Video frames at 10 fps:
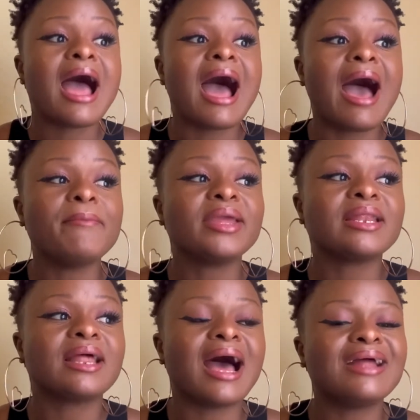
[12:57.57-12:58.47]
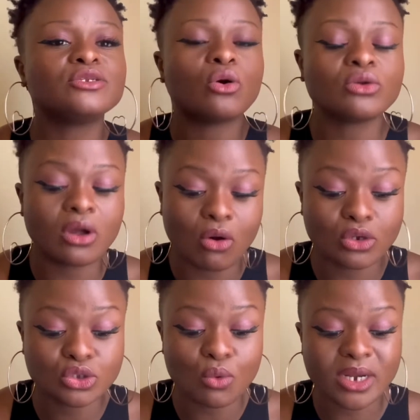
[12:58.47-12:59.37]
I mean, I don't
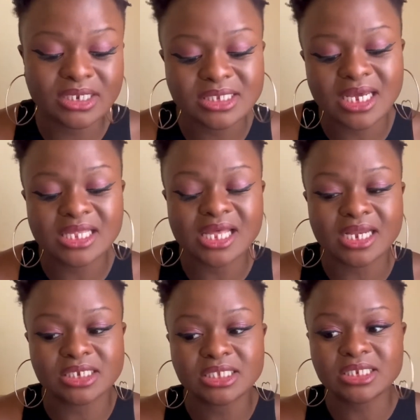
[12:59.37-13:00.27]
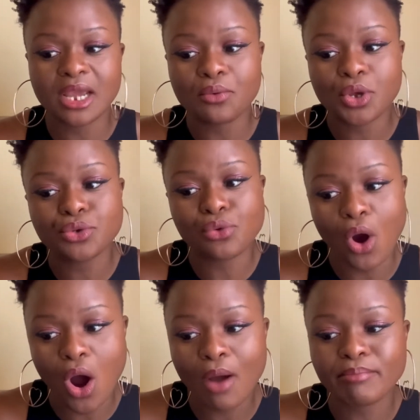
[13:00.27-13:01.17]
also want to say that stay where you
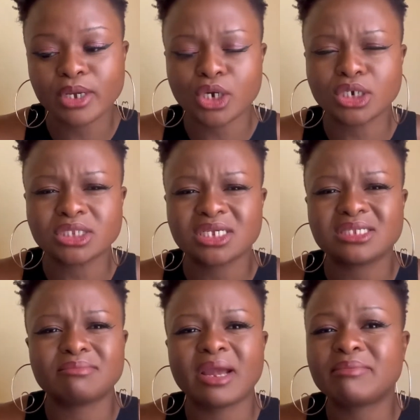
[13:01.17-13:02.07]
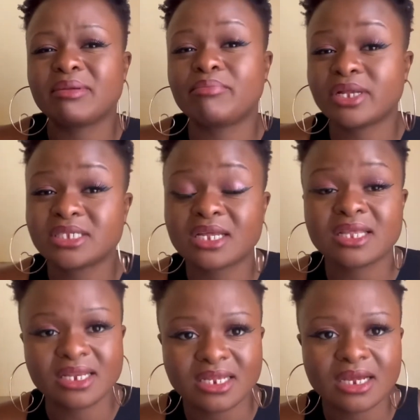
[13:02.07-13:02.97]
are because it might be better
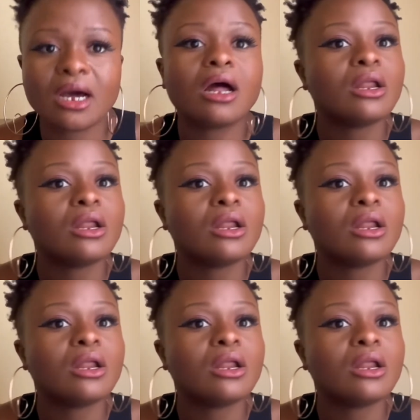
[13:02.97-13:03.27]
than here.